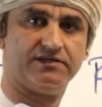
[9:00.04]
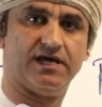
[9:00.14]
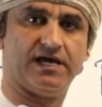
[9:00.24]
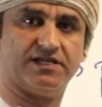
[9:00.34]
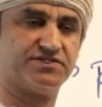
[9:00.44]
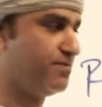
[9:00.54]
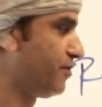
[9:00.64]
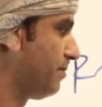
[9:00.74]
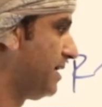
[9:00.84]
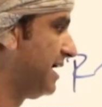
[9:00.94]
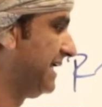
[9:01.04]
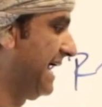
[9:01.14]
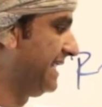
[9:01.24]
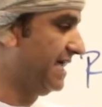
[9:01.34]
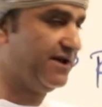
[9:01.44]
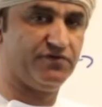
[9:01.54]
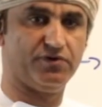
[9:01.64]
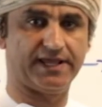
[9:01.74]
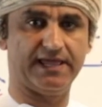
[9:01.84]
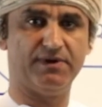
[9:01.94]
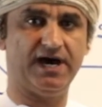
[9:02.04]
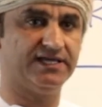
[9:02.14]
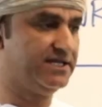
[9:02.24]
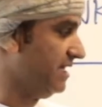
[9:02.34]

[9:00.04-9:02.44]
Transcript: diisopropyl and a for amide.